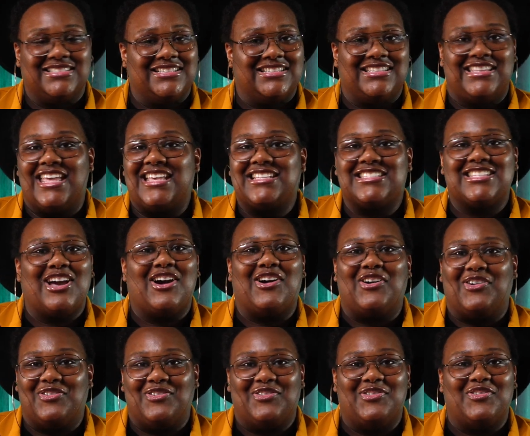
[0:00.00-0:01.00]
Let's
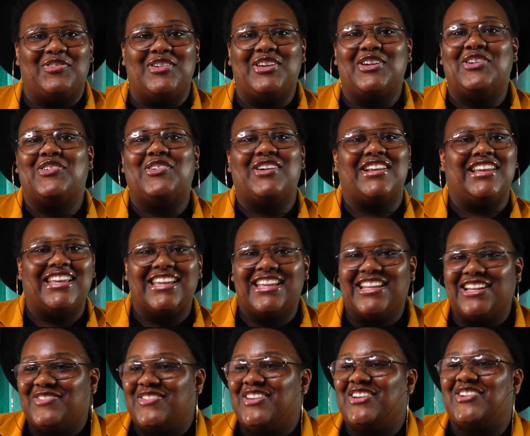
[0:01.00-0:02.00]
go. We going
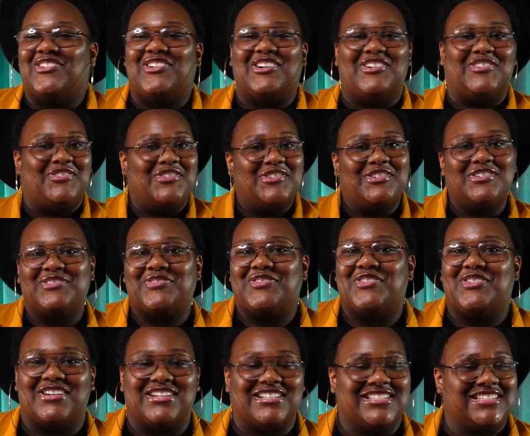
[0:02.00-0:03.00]
in and we going full
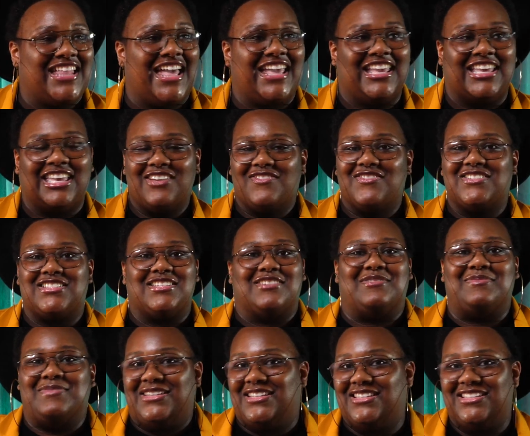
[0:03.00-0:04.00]
force. Like, give it to
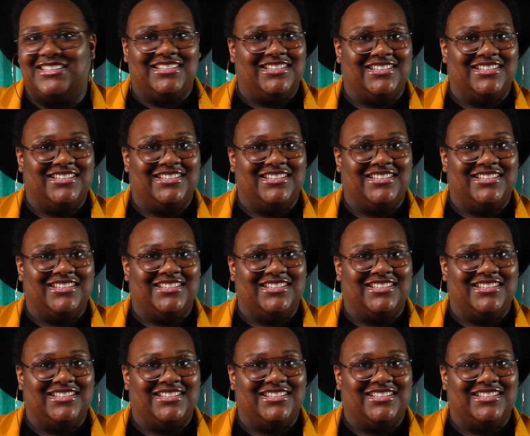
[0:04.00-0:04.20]
me.